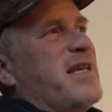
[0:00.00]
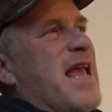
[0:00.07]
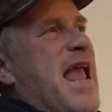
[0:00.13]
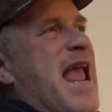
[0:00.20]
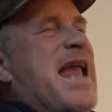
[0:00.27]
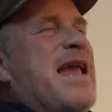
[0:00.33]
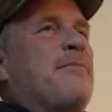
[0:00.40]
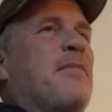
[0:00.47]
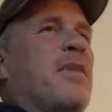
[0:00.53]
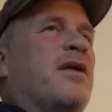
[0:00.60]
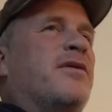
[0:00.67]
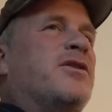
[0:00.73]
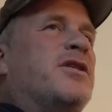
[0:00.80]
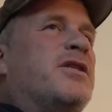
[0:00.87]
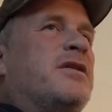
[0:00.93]
8
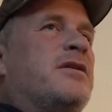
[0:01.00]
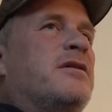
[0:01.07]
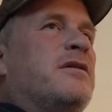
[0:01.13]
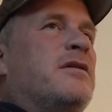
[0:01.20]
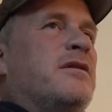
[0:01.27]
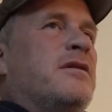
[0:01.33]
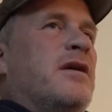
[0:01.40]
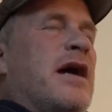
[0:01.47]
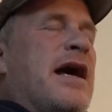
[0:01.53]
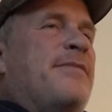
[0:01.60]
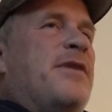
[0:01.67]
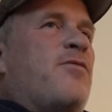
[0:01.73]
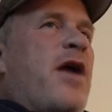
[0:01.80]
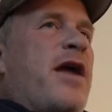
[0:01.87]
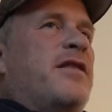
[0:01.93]
months. I've
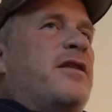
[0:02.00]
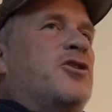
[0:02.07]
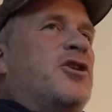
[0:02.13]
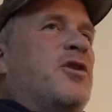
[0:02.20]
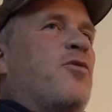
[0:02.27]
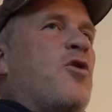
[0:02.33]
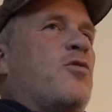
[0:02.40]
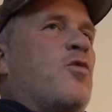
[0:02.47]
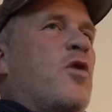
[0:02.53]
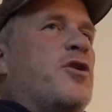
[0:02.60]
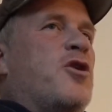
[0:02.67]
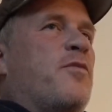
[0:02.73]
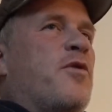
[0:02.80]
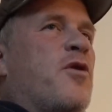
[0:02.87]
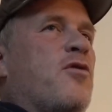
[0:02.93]
been writing the Jim Rohn
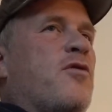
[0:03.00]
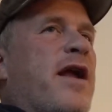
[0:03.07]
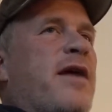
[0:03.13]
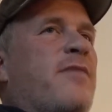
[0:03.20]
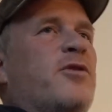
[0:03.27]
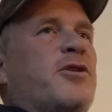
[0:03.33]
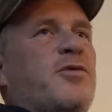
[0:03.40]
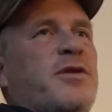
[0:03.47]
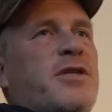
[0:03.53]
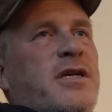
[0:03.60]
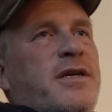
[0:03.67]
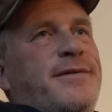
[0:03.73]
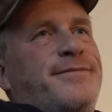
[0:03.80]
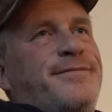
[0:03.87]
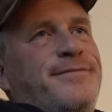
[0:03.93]
1-year program, which was
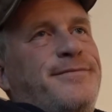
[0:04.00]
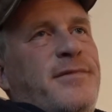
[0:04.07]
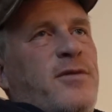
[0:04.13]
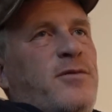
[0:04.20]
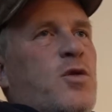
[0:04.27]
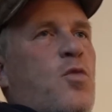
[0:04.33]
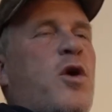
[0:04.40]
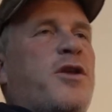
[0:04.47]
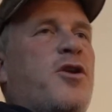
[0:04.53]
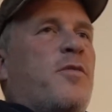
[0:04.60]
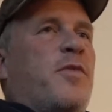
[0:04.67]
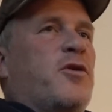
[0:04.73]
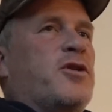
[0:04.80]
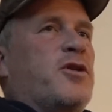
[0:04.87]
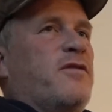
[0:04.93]
a 1-year
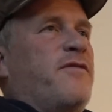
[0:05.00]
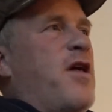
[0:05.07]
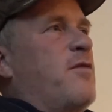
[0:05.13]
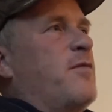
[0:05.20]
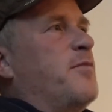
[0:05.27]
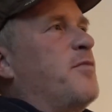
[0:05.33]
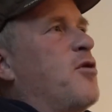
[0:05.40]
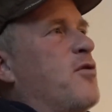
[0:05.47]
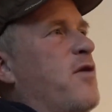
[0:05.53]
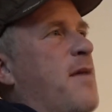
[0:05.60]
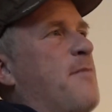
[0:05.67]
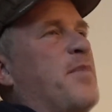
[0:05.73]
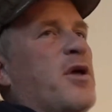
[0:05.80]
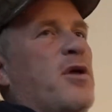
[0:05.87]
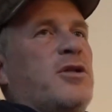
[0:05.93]
personal development
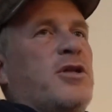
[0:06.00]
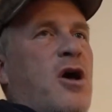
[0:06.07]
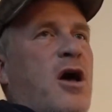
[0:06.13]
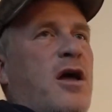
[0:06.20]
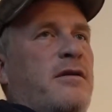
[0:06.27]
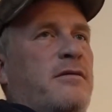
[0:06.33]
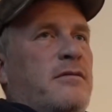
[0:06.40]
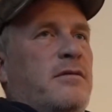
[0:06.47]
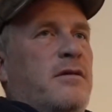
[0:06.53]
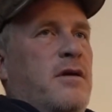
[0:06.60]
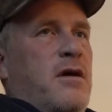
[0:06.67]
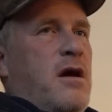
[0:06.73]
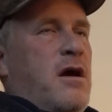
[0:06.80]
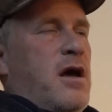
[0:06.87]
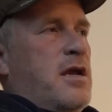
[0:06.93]
program built
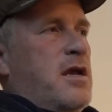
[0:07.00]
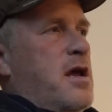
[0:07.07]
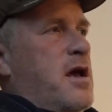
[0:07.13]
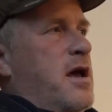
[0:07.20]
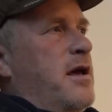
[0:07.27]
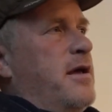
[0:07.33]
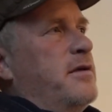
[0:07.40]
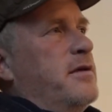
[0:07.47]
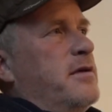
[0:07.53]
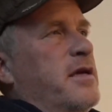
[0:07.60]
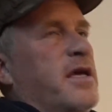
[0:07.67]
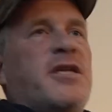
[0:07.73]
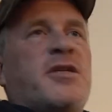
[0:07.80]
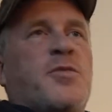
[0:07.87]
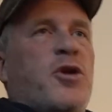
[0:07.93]
on
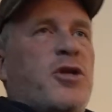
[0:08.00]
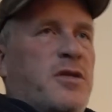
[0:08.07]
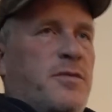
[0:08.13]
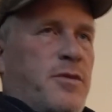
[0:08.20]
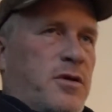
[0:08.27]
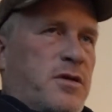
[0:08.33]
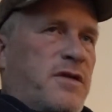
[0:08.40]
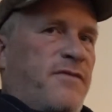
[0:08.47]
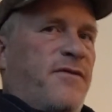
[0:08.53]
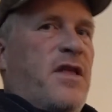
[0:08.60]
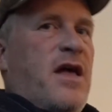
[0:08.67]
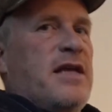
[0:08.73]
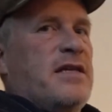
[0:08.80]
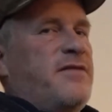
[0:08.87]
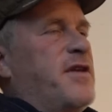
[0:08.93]
his principles and
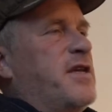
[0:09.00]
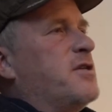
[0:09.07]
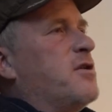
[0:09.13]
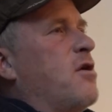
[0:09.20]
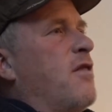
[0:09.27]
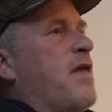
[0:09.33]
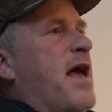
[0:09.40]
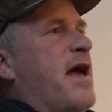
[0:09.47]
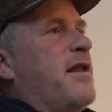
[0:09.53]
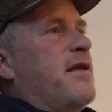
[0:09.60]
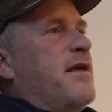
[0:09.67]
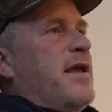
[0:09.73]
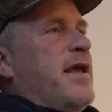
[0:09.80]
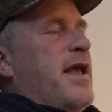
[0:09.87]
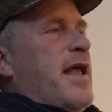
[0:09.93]
philosophies and all that.
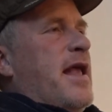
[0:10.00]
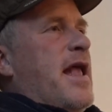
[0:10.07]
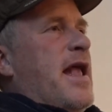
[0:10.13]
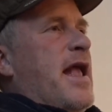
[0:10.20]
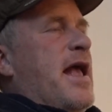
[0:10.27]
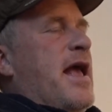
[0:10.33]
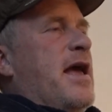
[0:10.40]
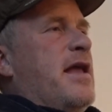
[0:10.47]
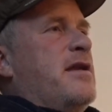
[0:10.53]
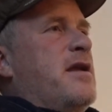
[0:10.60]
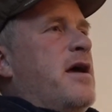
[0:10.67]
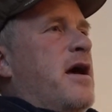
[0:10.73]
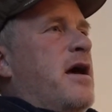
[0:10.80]
And